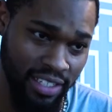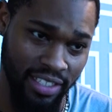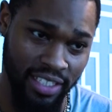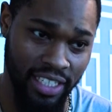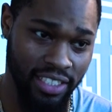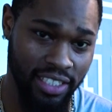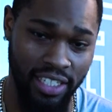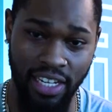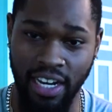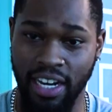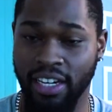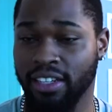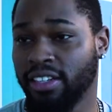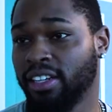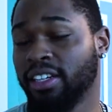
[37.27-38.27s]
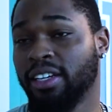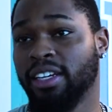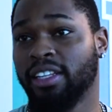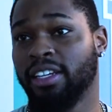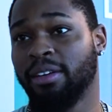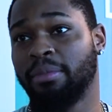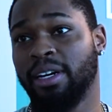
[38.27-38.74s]
6 o'clock, you need to
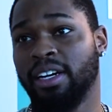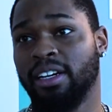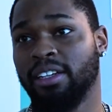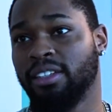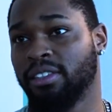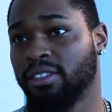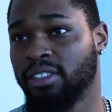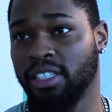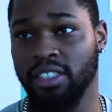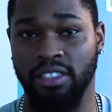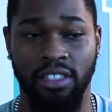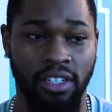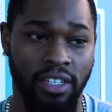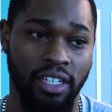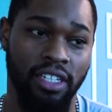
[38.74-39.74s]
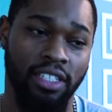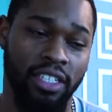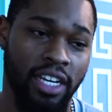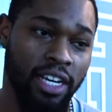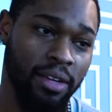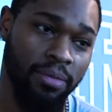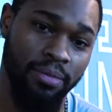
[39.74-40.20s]
get there by 6:30, get
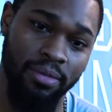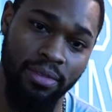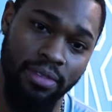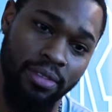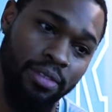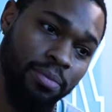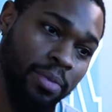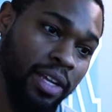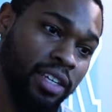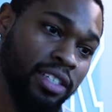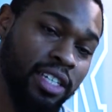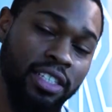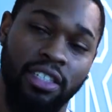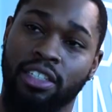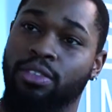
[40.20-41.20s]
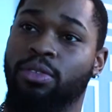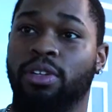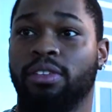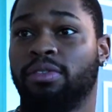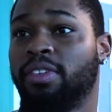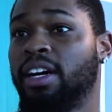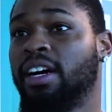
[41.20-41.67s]
tape, meetings at
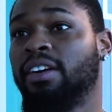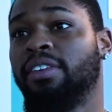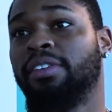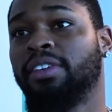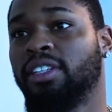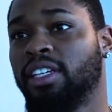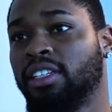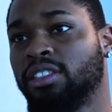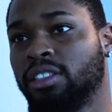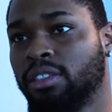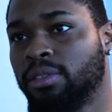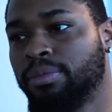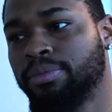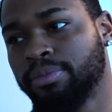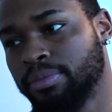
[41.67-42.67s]
6:45, everything. So